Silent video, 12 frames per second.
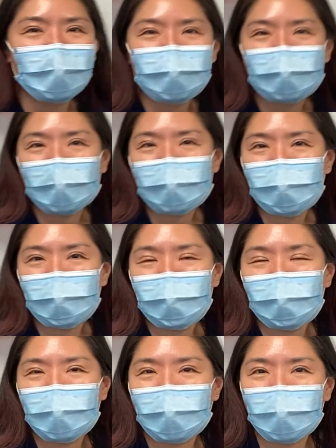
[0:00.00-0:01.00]
stand-up
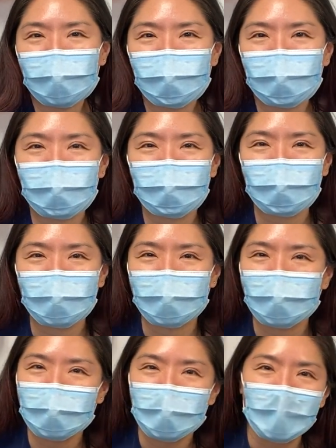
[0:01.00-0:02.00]
comedian from
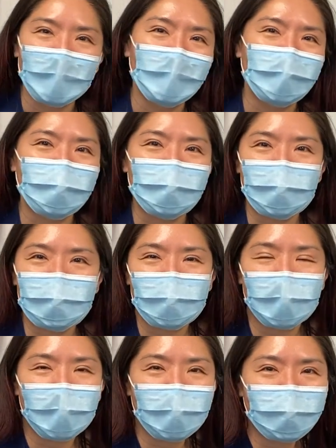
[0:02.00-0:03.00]
Britain. She's also
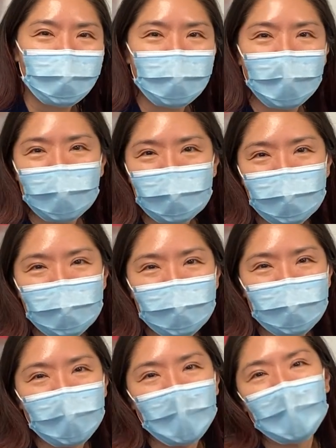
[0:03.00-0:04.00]
an actor and
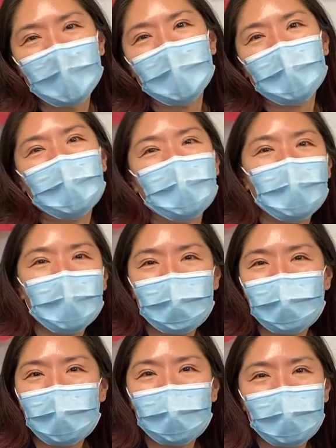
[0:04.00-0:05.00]
actress.
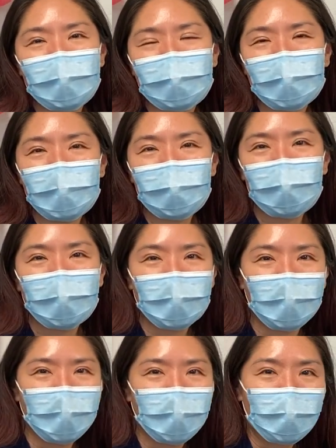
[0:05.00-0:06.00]
Um, I want to talk about
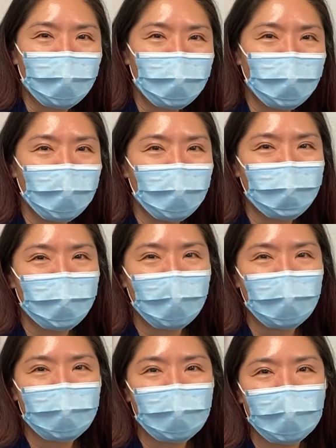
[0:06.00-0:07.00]
how
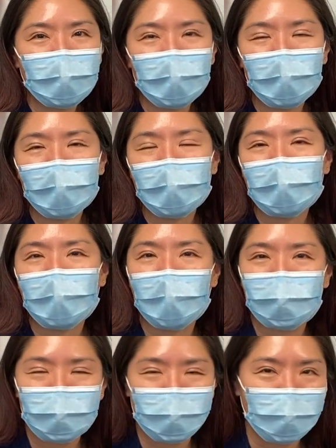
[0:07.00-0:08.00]
amazing
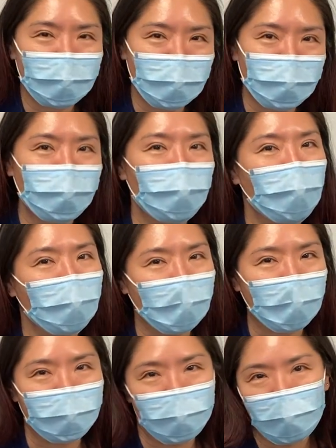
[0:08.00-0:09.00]
laughter is for
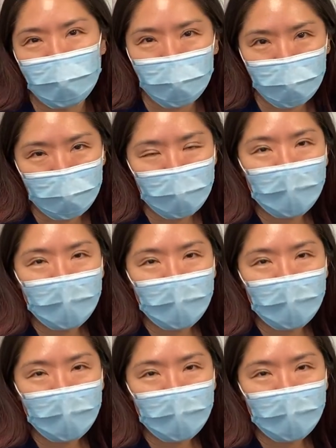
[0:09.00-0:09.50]
our health.